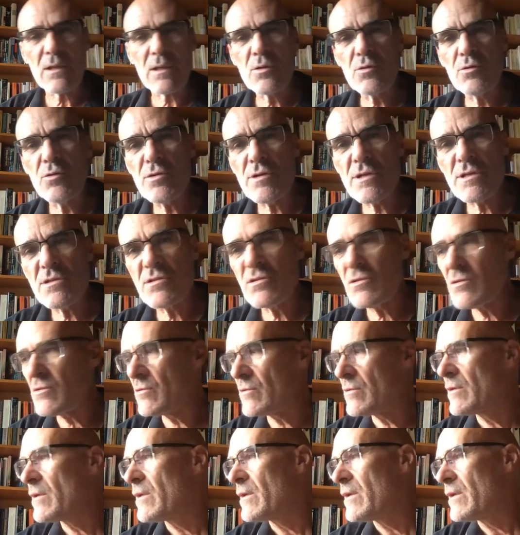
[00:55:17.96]
According
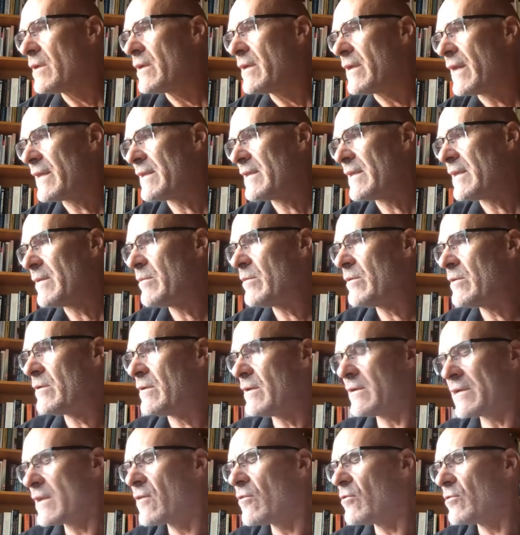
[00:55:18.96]
to
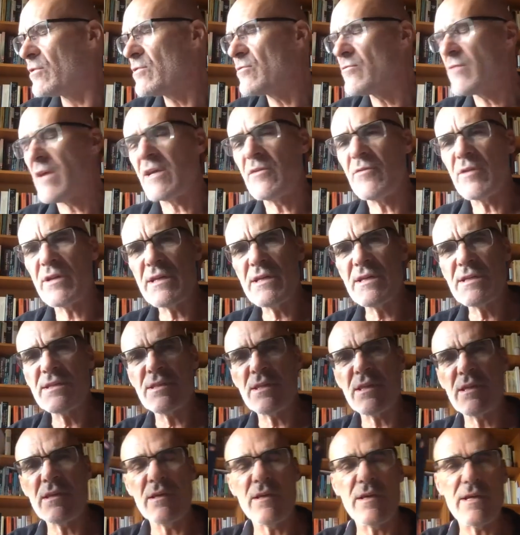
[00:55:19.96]
according to Henry
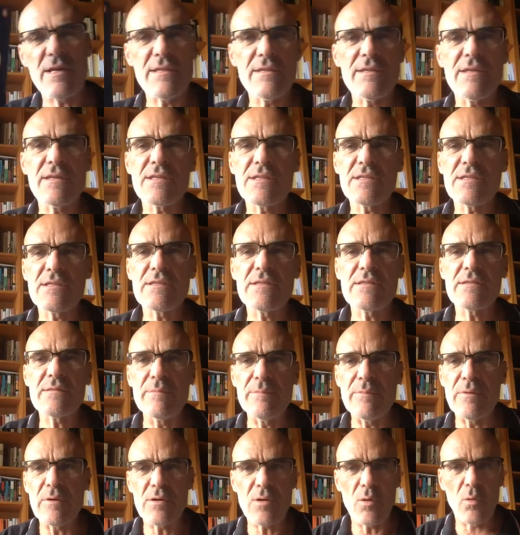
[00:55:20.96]
Kissinger in this
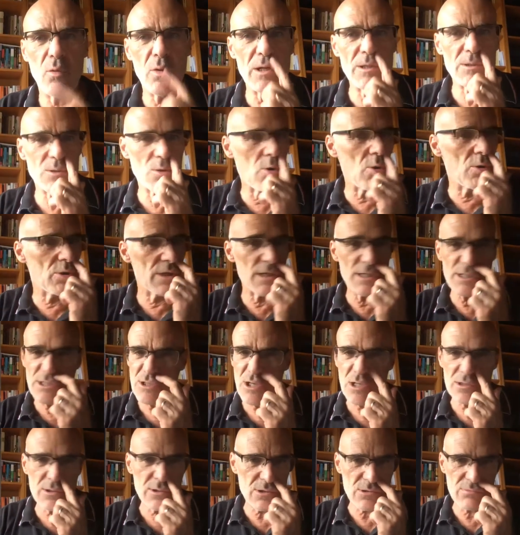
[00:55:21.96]
book, World Order, it's
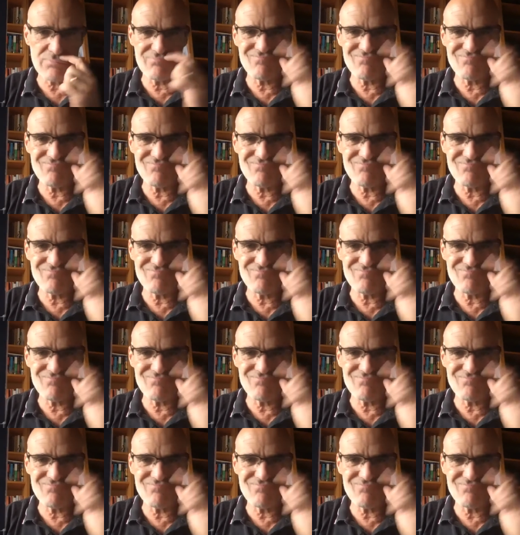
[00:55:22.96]
not